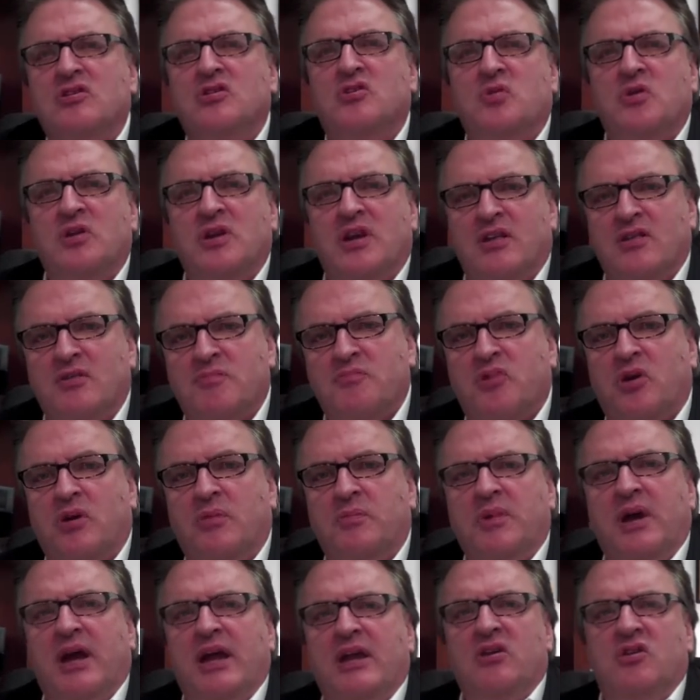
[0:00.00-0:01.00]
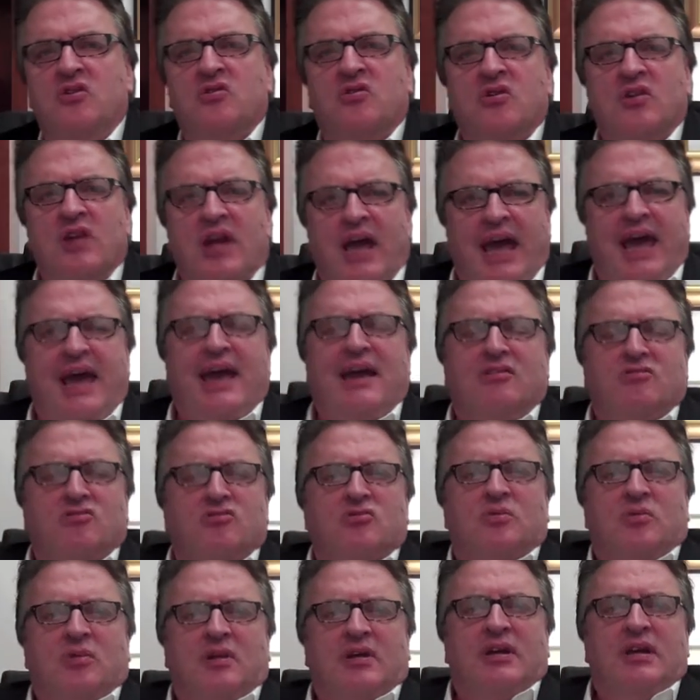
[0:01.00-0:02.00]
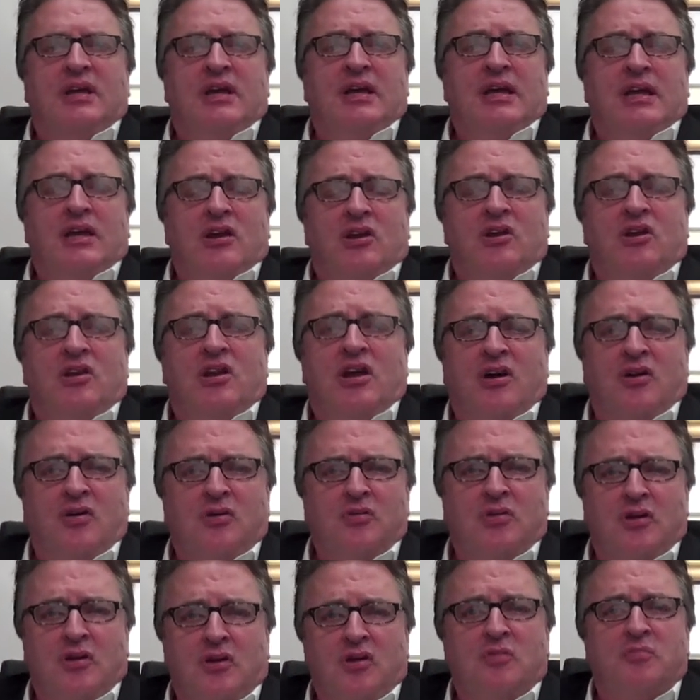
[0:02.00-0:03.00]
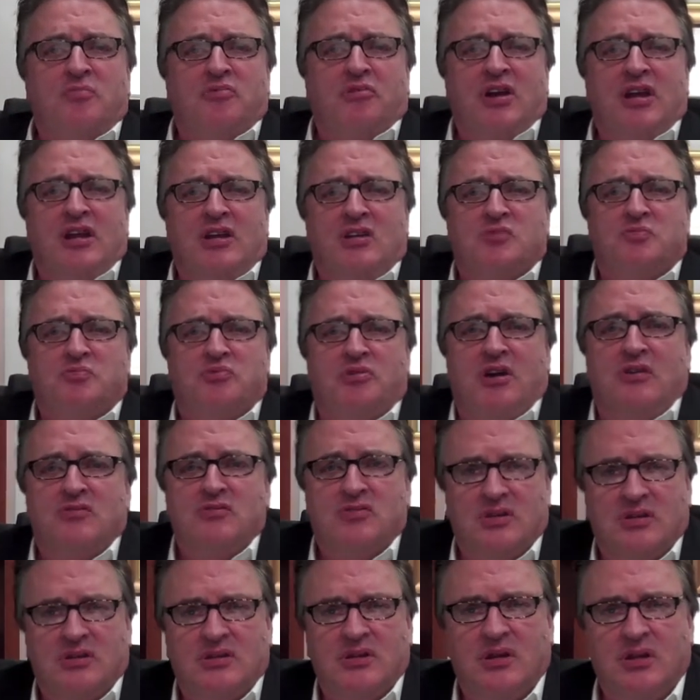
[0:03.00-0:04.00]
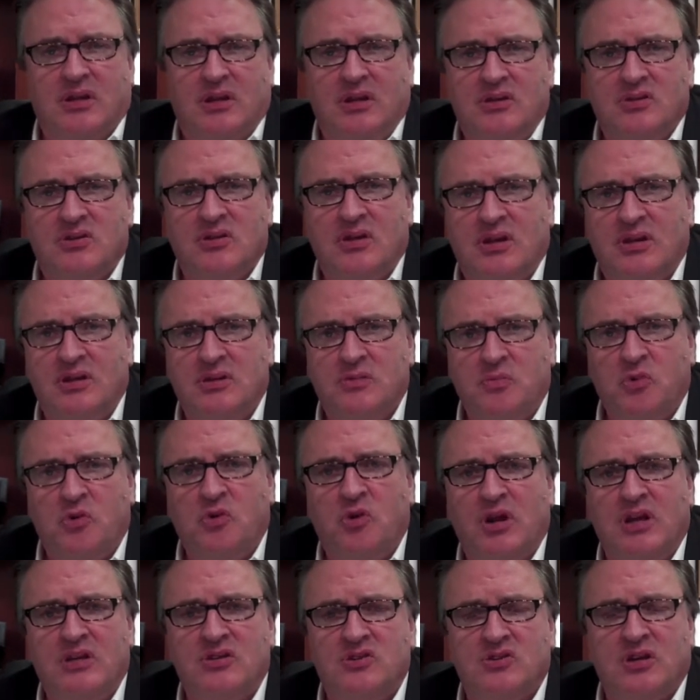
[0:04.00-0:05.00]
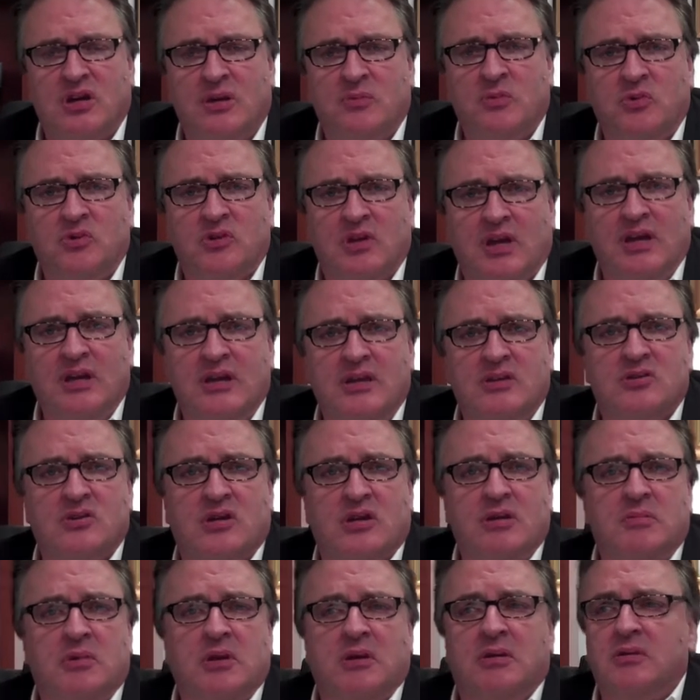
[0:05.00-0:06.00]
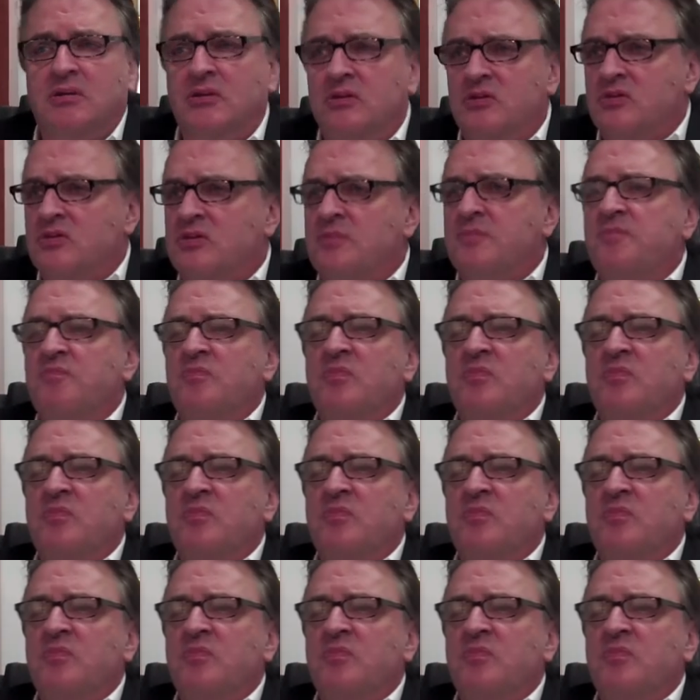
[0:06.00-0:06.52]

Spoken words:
to another problem, and you can actually know that your brain is processing these things more or less simultaneously, because